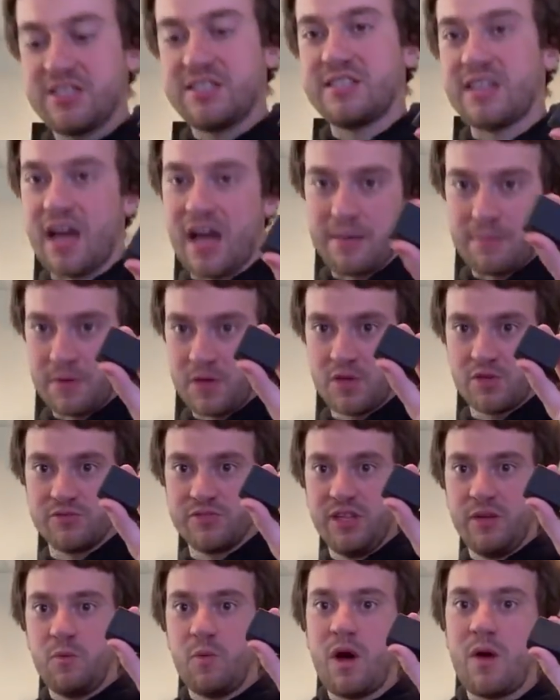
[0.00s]
in stock, but you don't
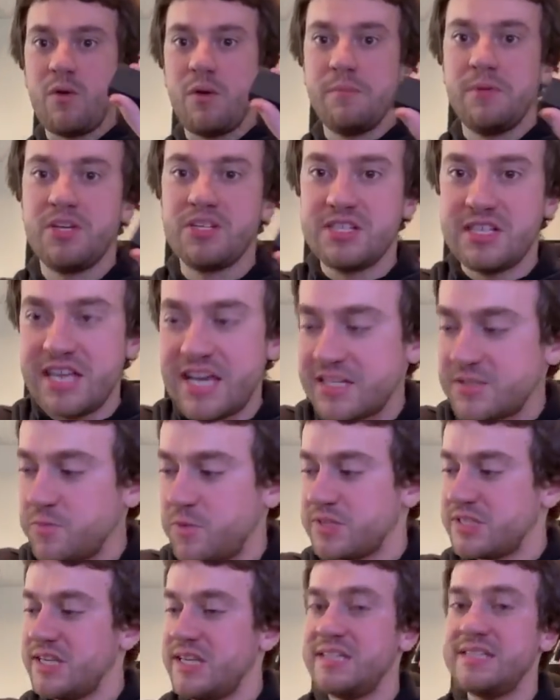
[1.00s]
really want one because guess
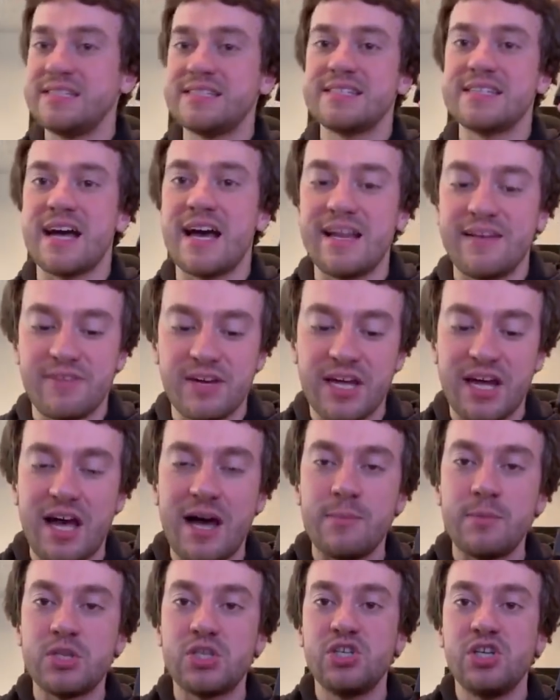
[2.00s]
what's inside of a
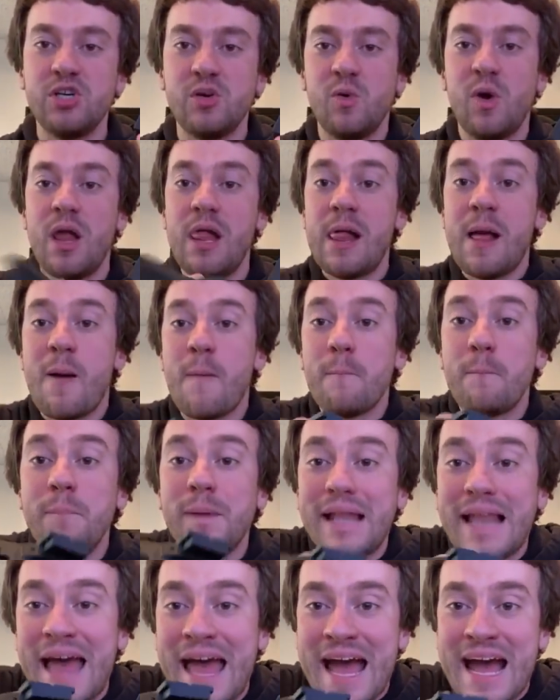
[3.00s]
comma two?
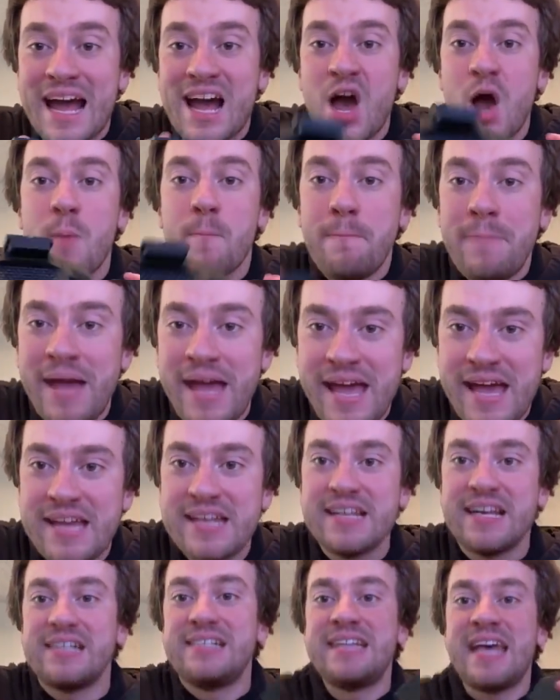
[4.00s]
Black
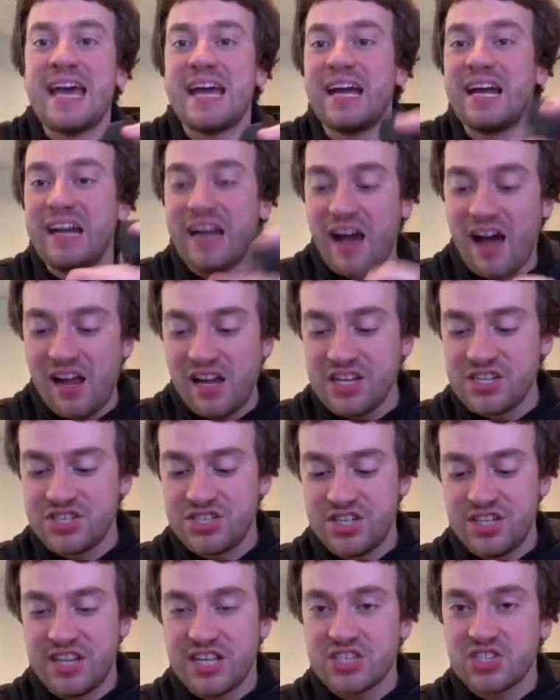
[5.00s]
panda
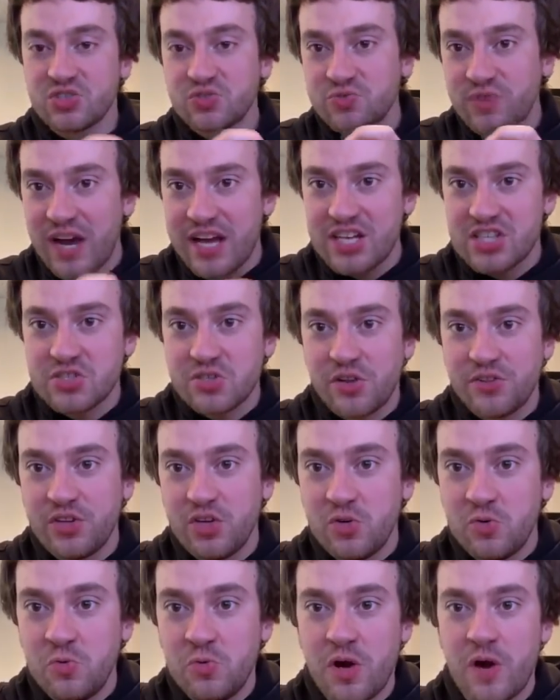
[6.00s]
technology. That's right. It's called
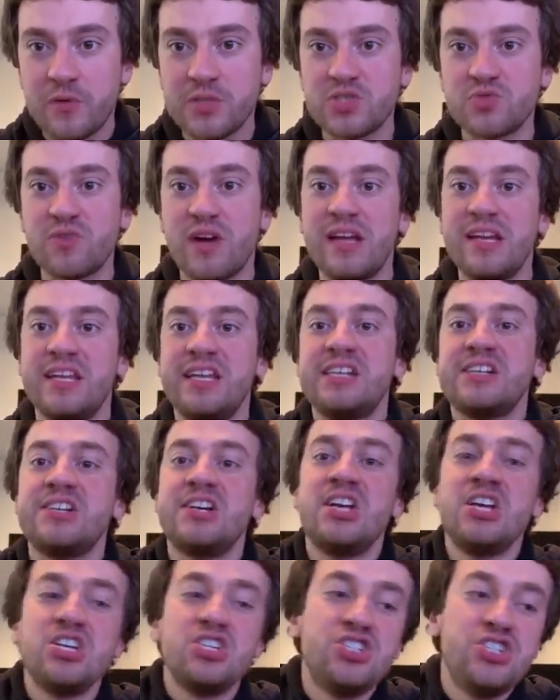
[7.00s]
the Uno. It's right
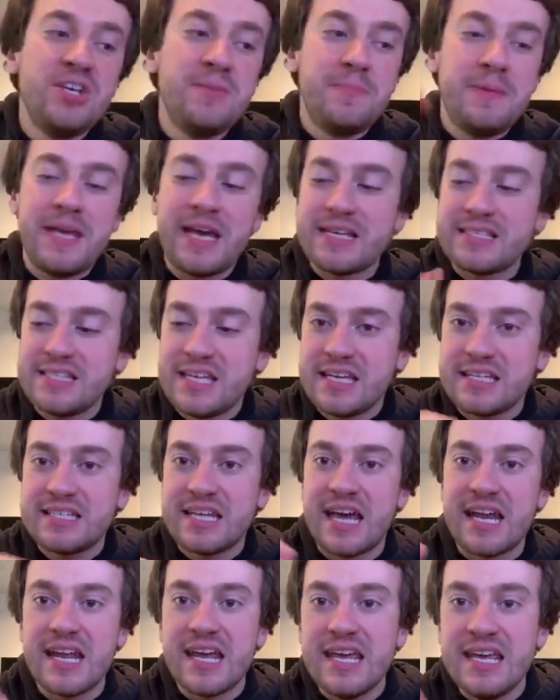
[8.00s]
here. GPS
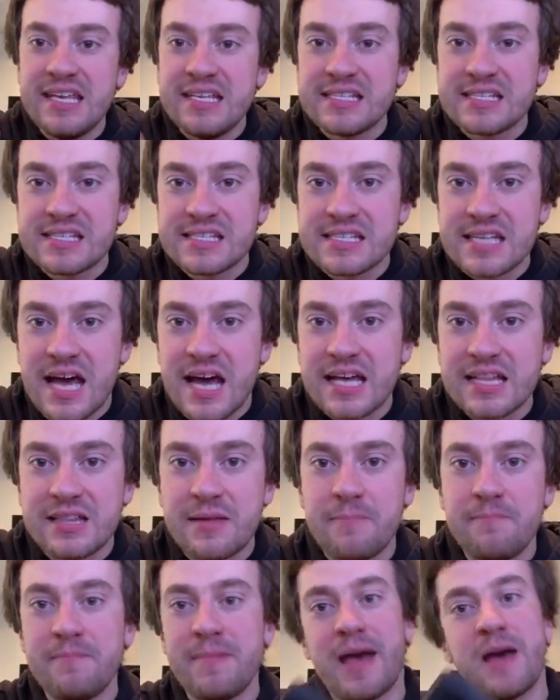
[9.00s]
antenna inside
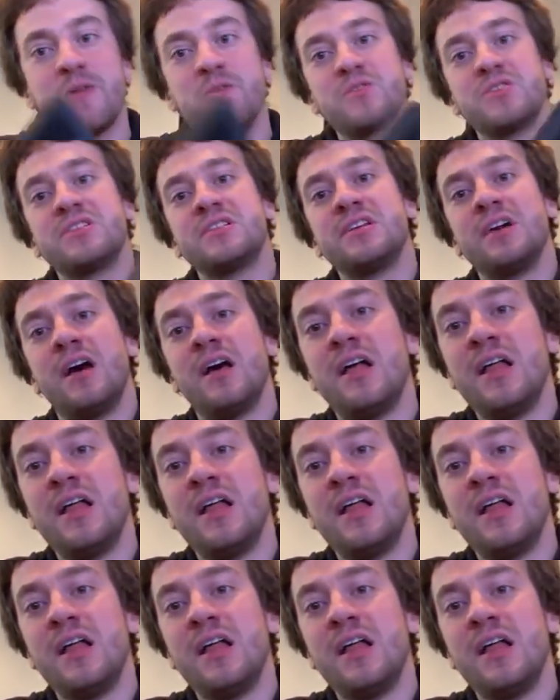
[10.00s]
the mount.